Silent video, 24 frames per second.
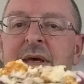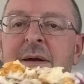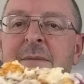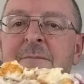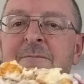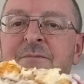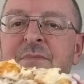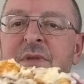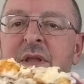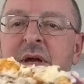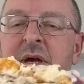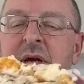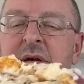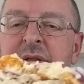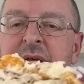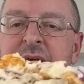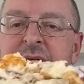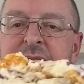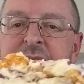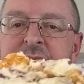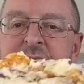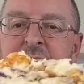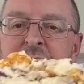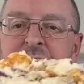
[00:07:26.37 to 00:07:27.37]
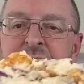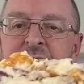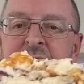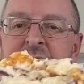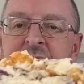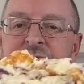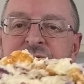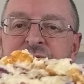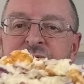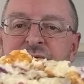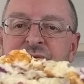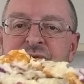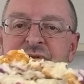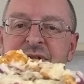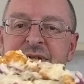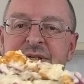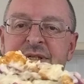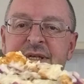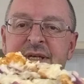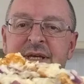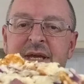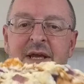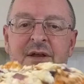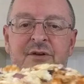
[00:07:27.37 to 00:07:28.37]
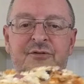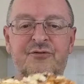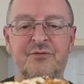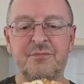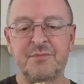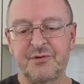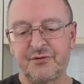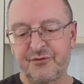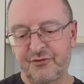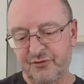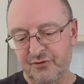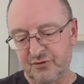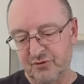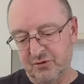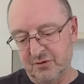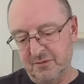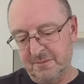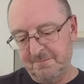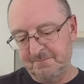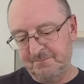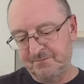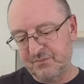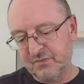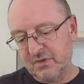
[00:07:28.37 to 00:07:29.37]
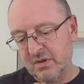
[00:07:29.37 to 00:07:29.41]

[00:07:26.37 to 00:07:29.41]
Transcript: And that's Cathedral City Extra Mature.